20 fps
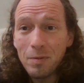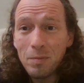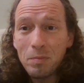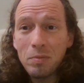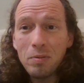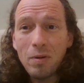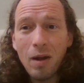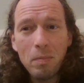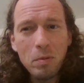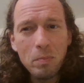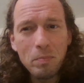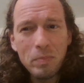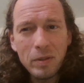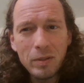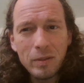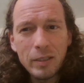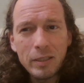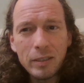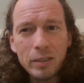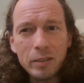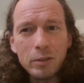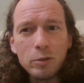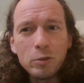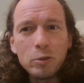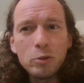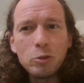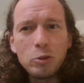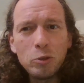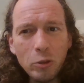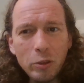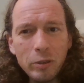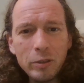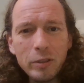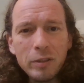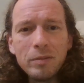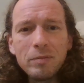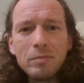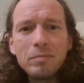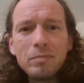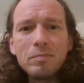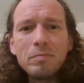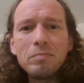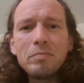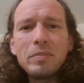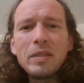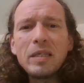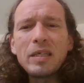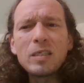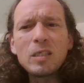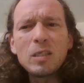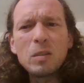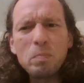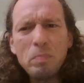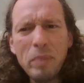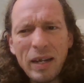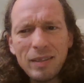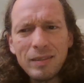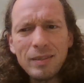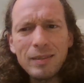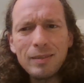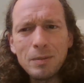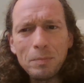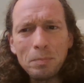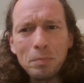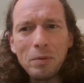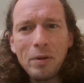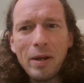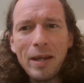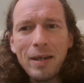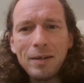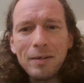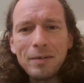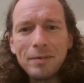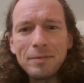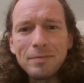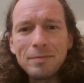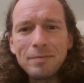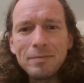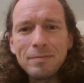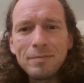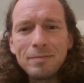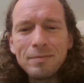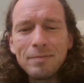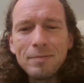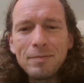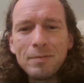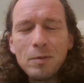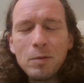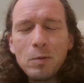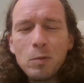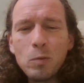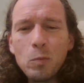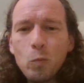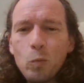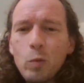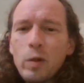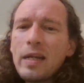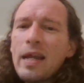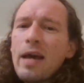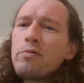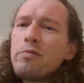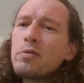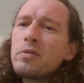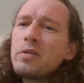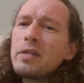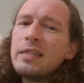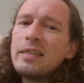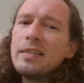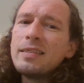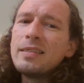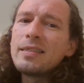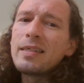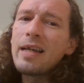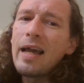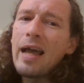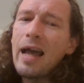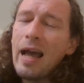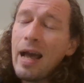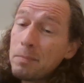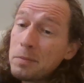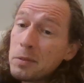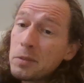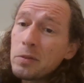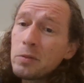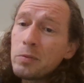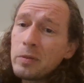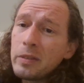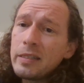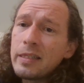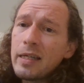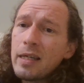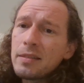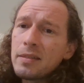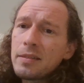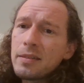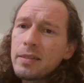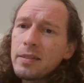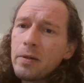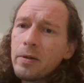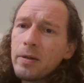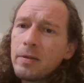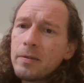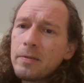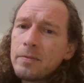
probability should be expected to break whenever it is absolutely necessary.